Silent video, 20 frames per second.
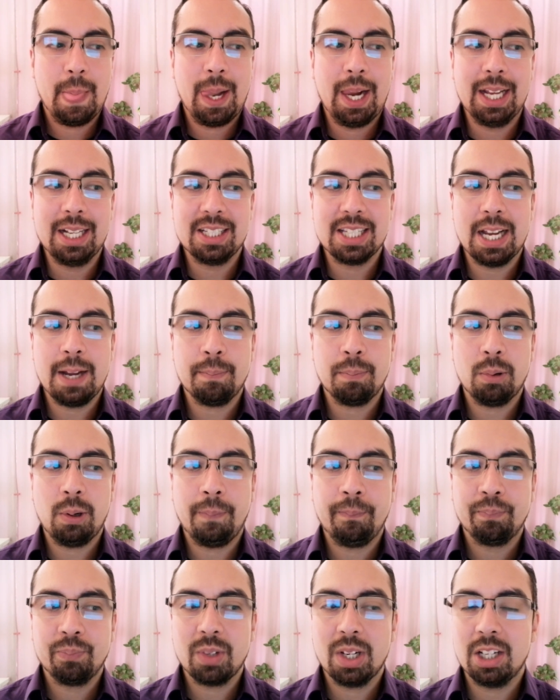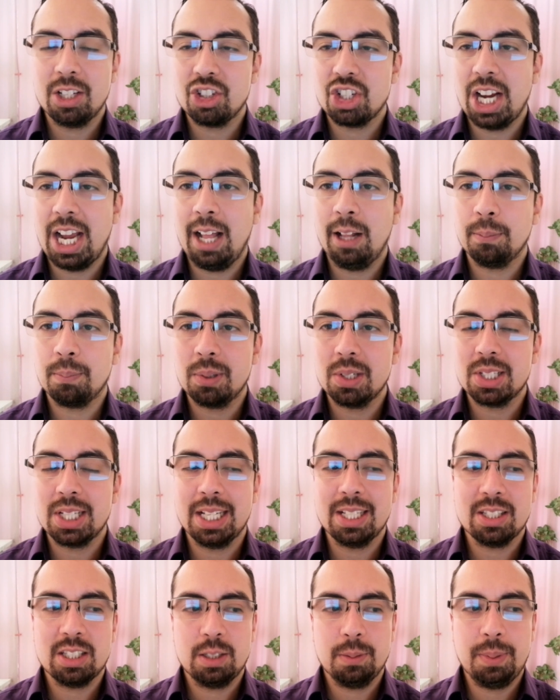Example, a child
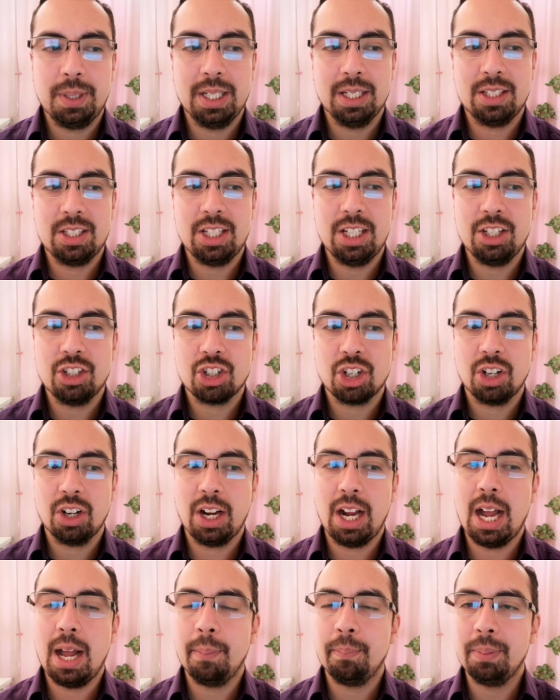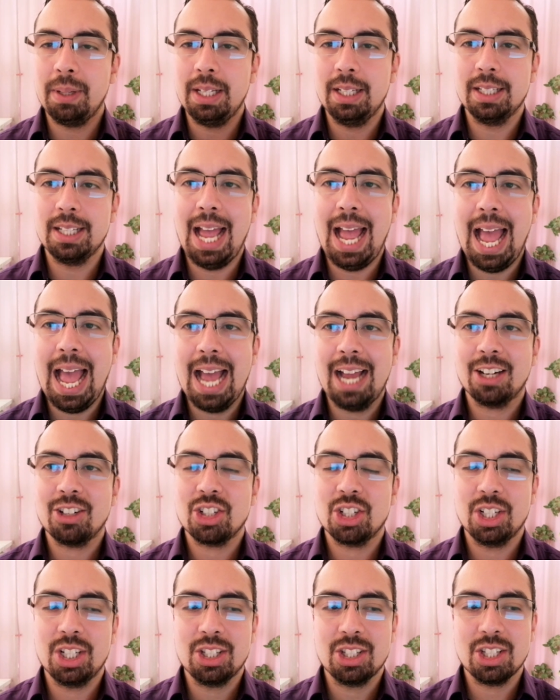pretends to be a teacher, copying the
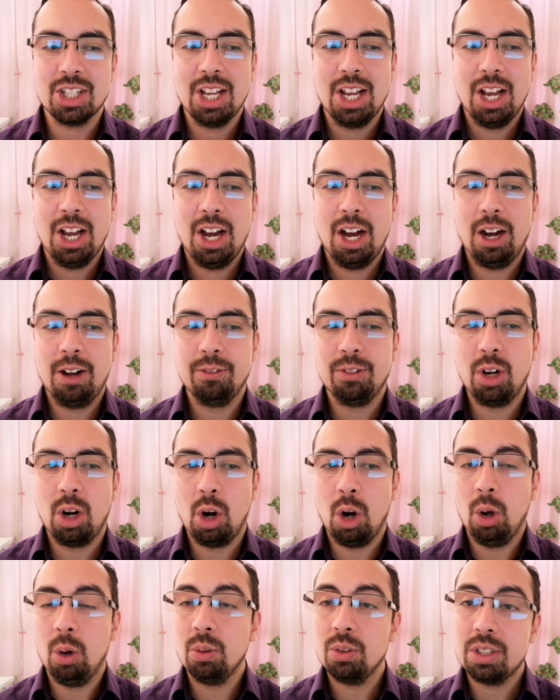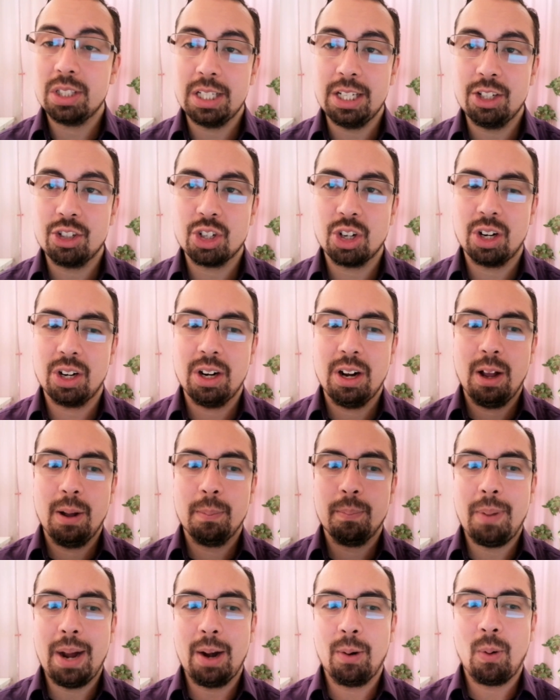actions of their own teacher
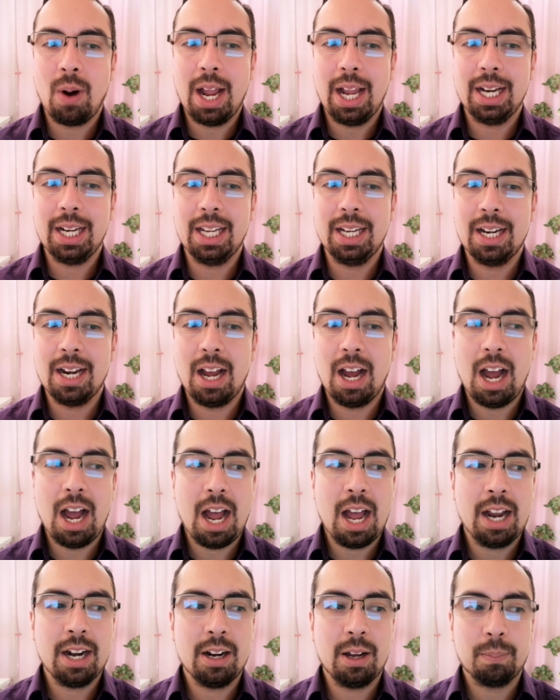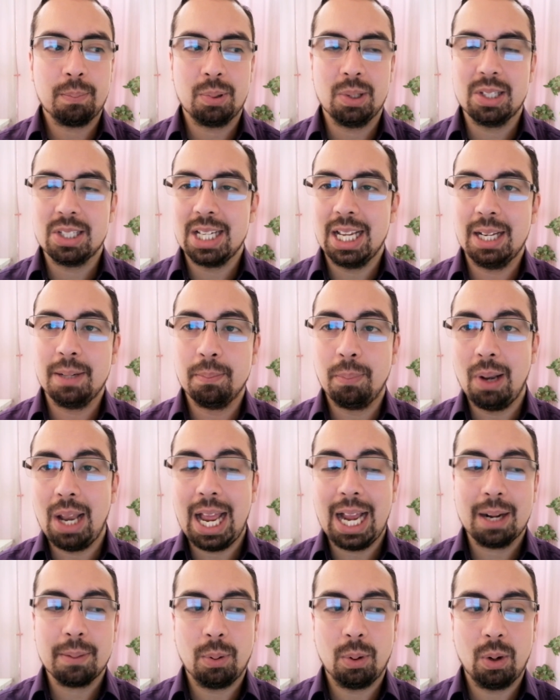by writing on a pretend
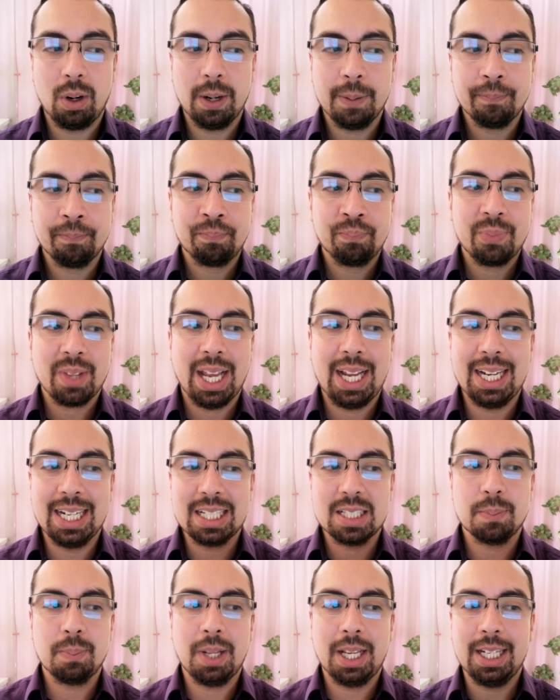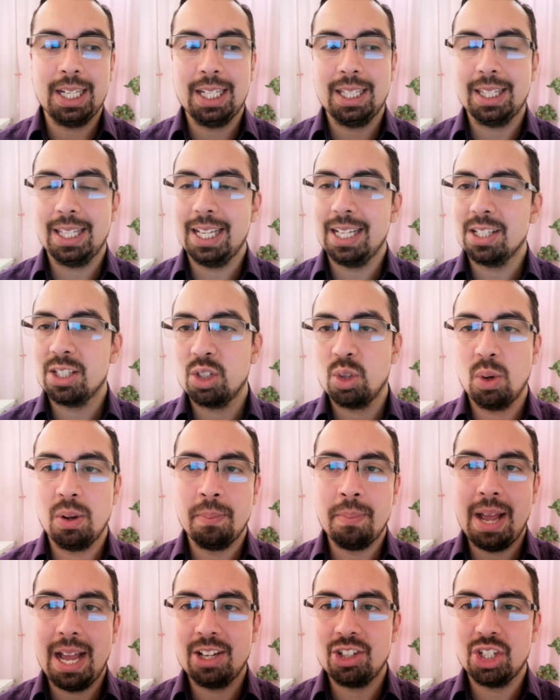blackboard and explaining things to
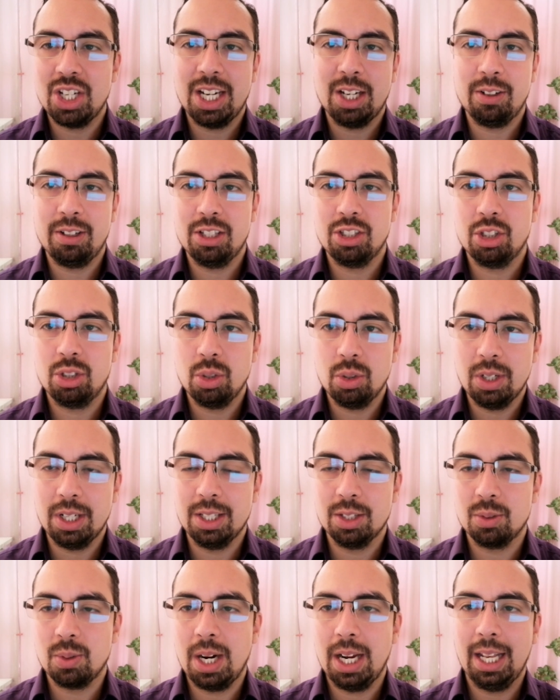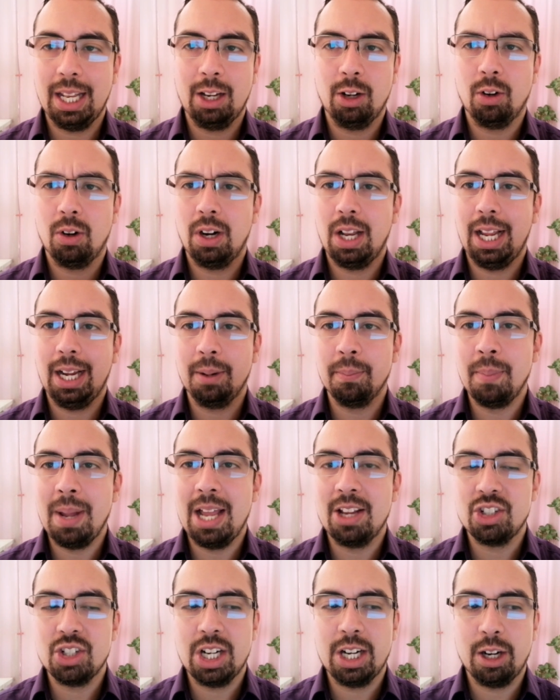imaginary students, right? Like
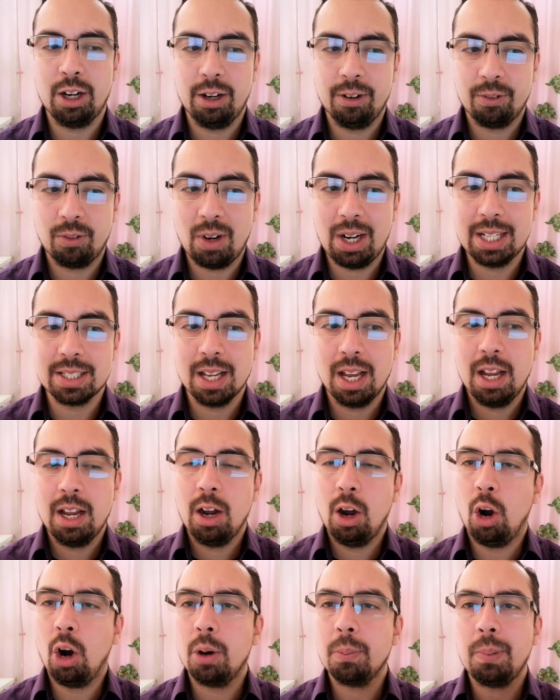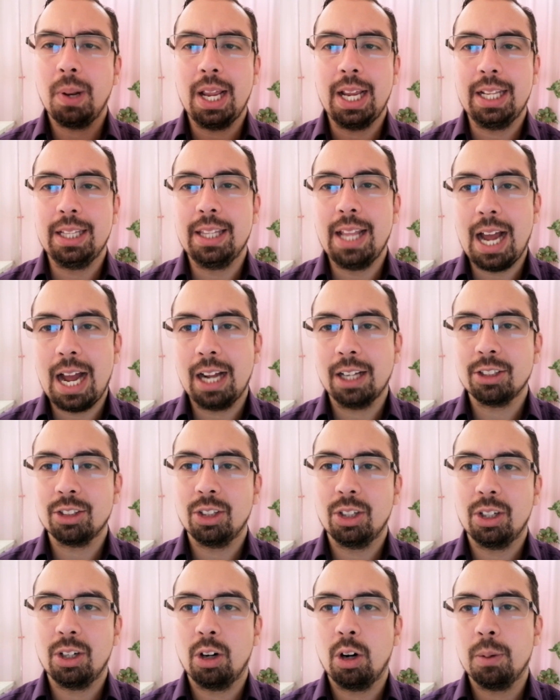imaginary friends, or playing
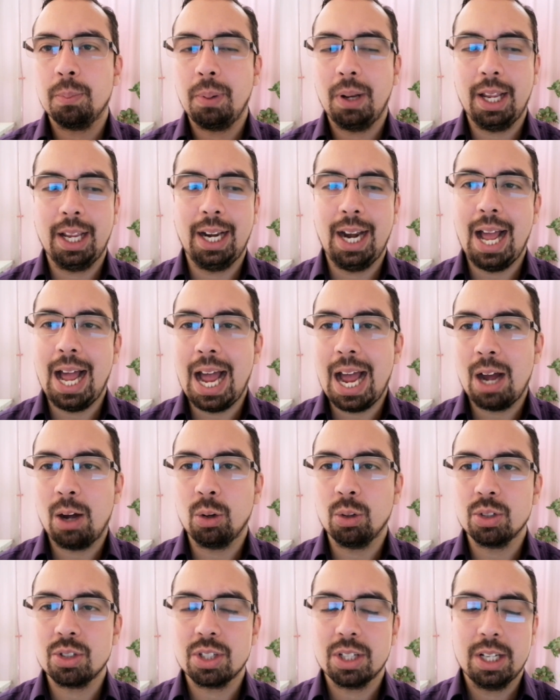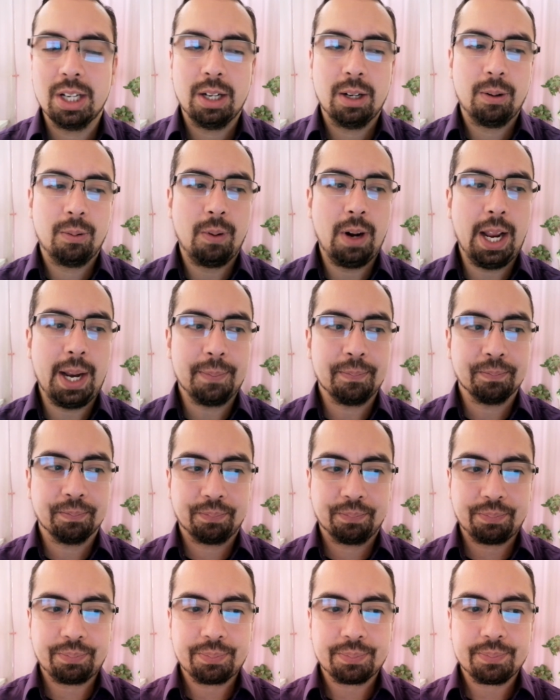doctor or playing house, right?
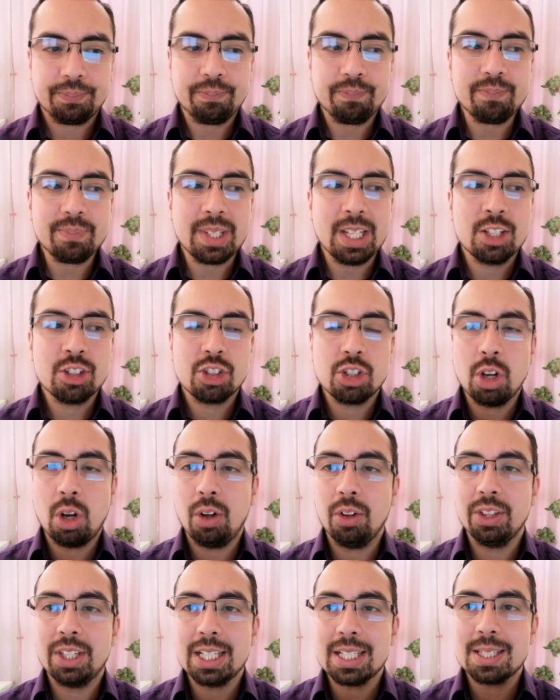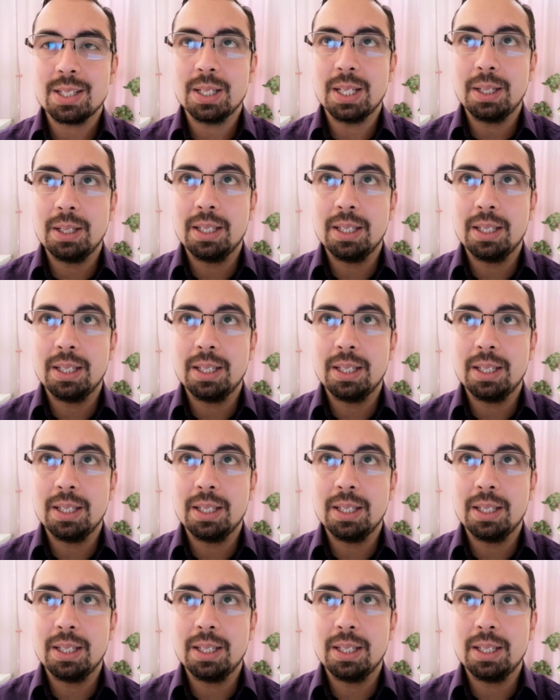So this